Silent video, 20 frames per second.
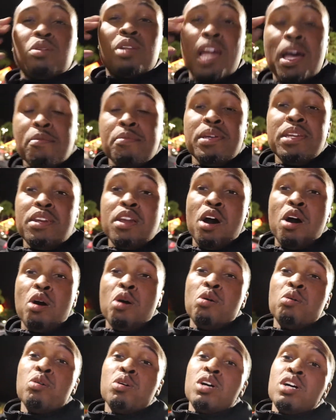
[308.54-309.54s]
Let me
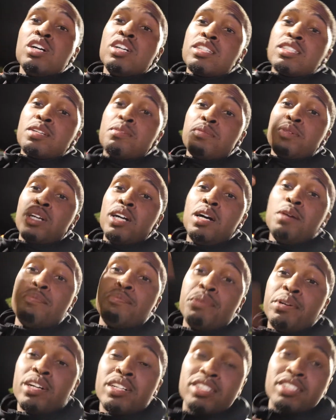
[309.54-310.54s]
know some good
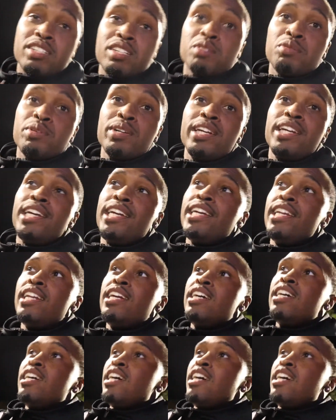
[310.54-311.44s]
books to read.